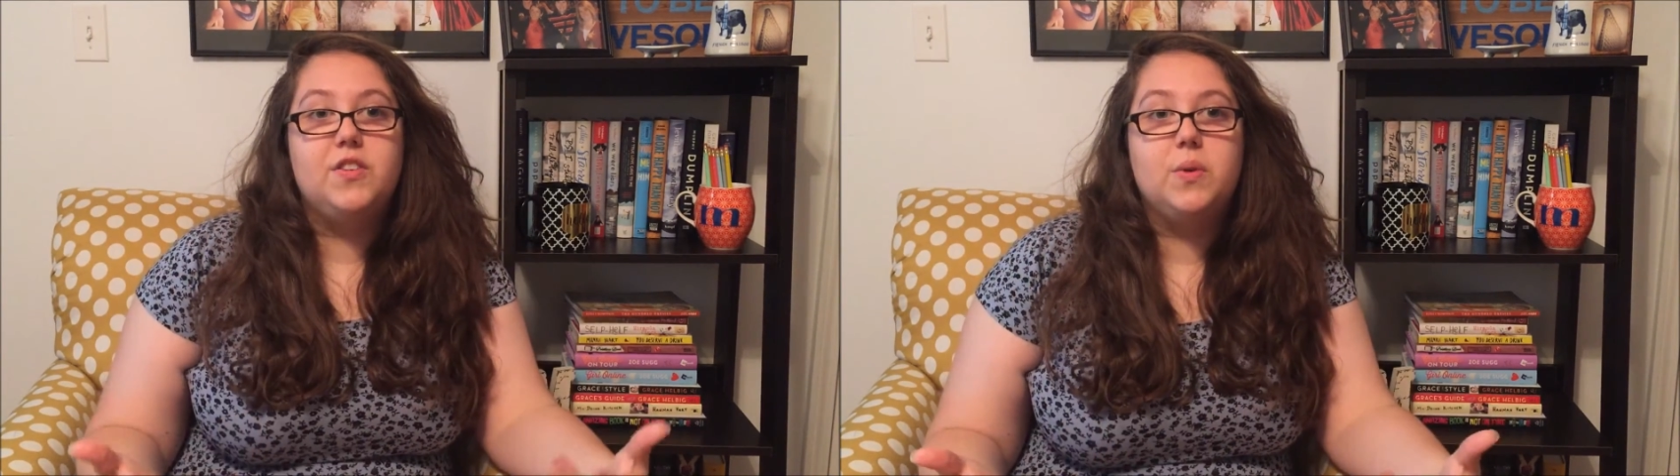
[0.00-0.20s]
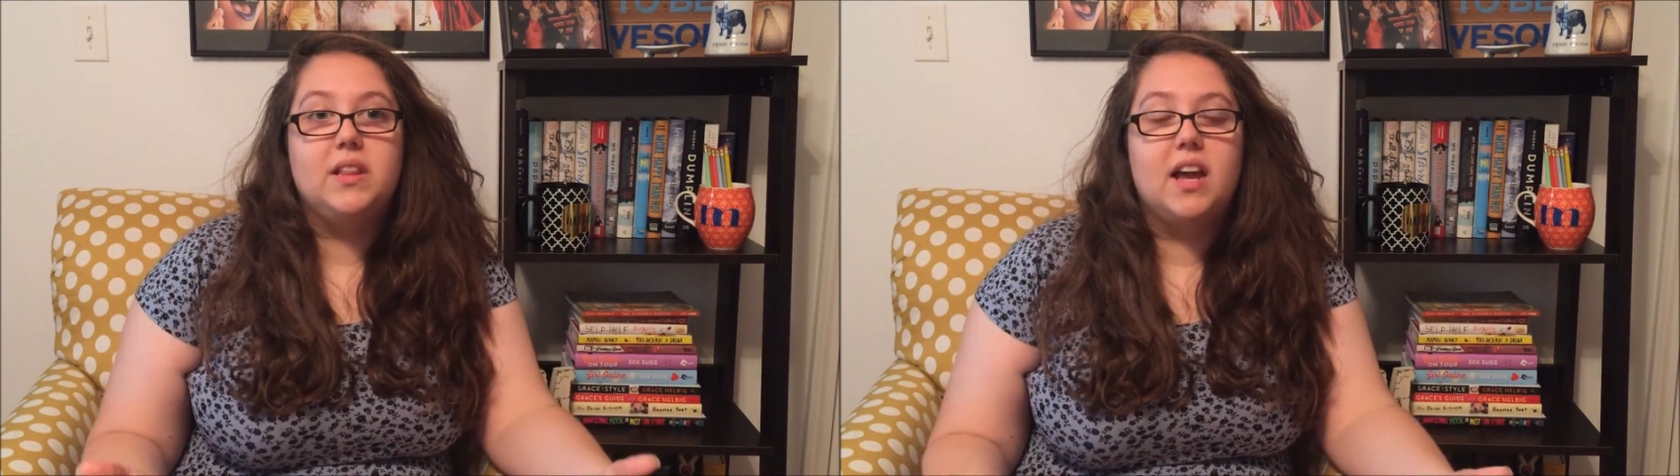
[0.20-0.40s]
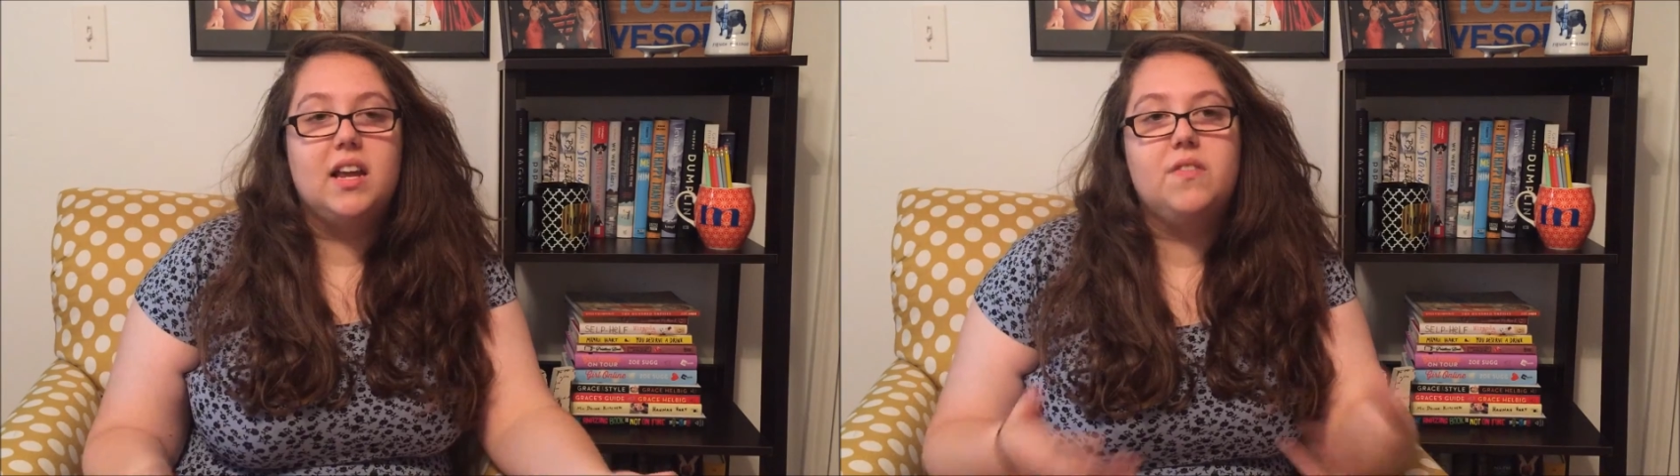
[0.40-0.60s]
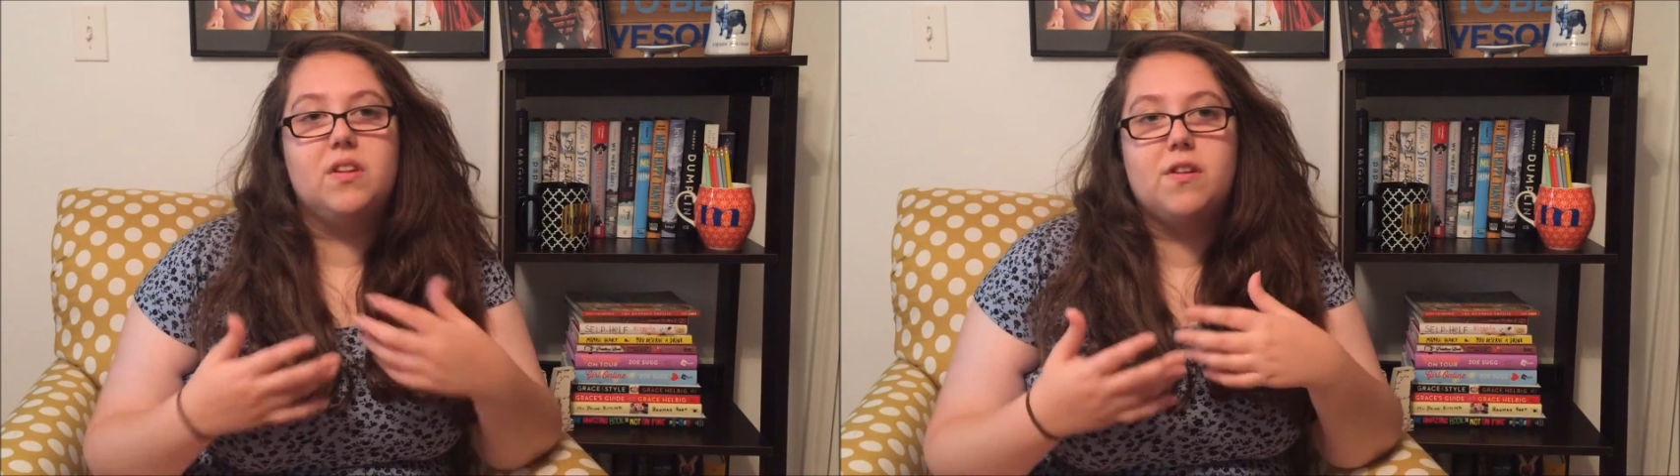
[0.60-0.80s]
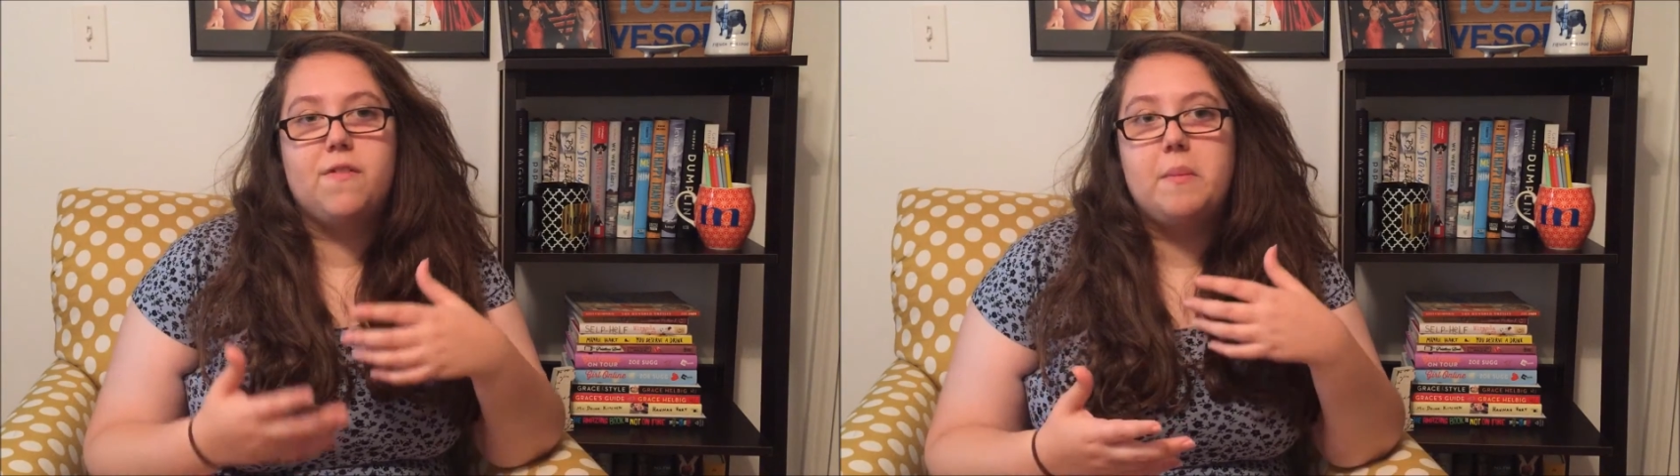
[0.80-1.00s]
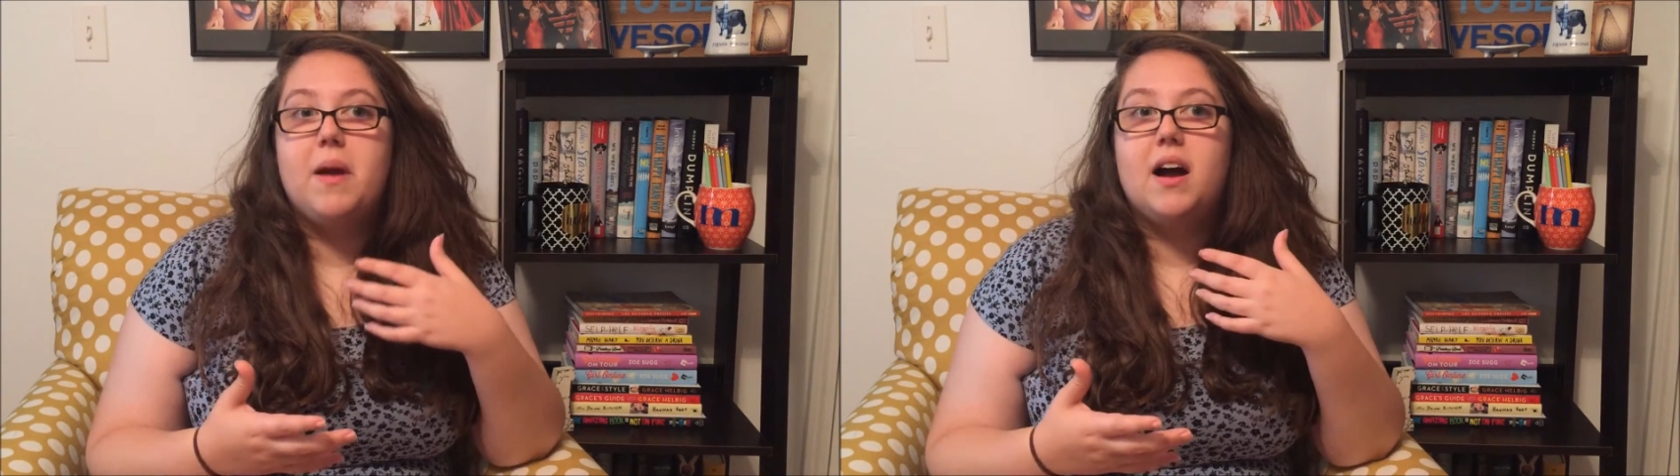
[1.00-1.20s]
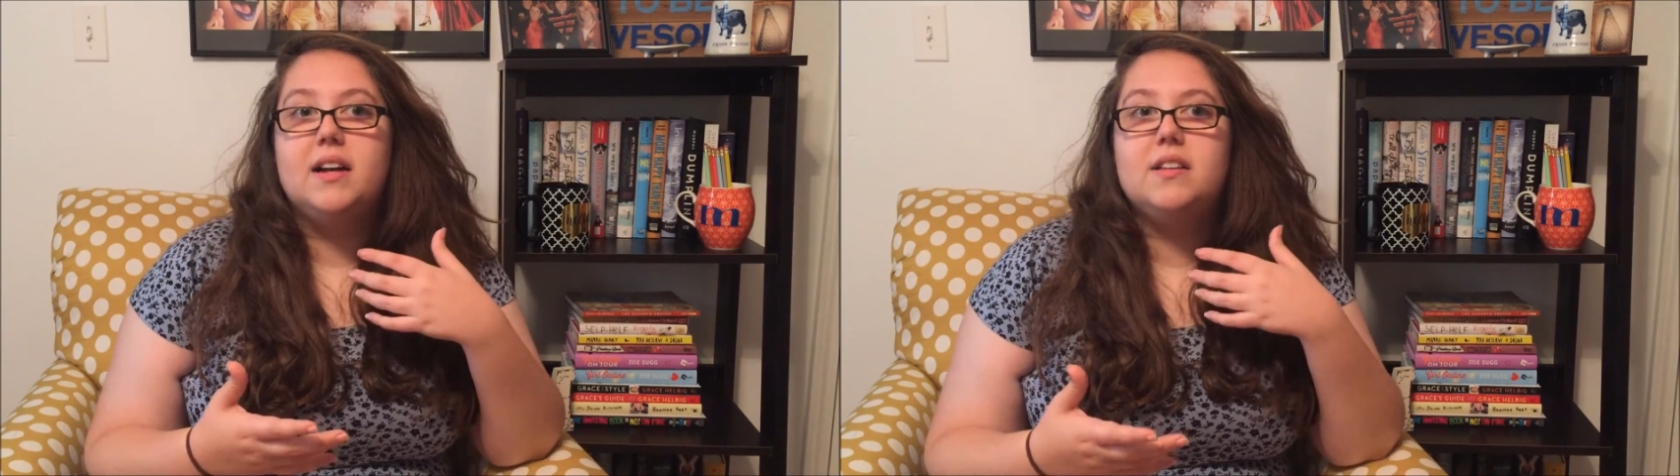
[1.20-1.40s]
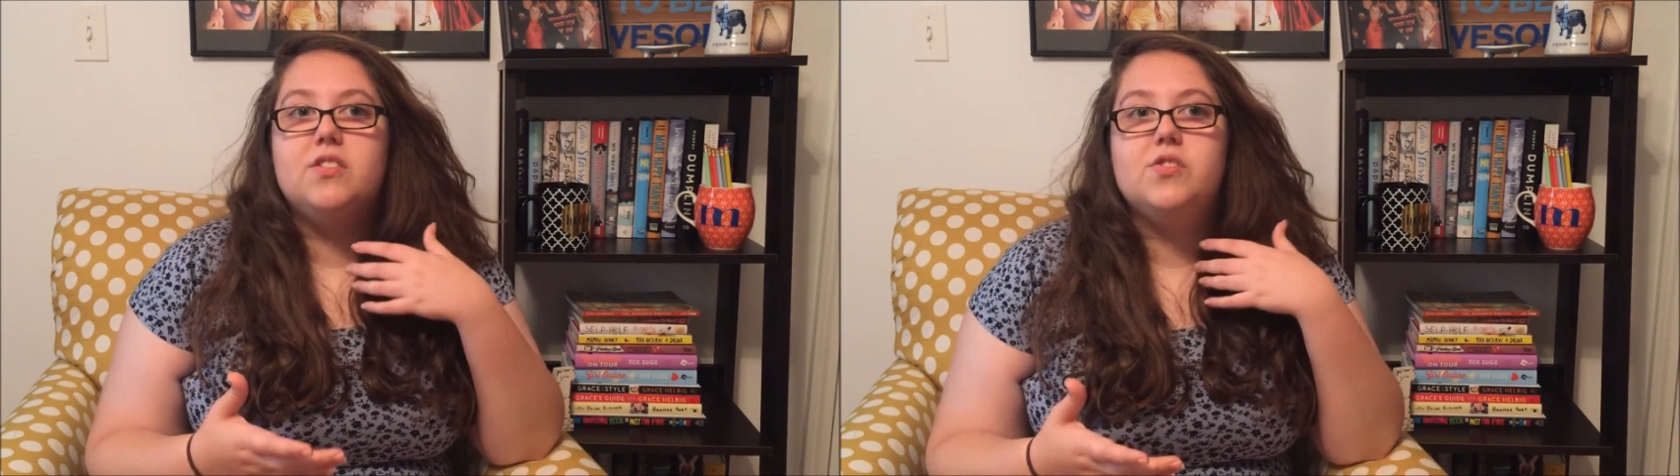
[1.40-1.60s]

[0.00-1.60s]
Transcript: doing that even if I'm not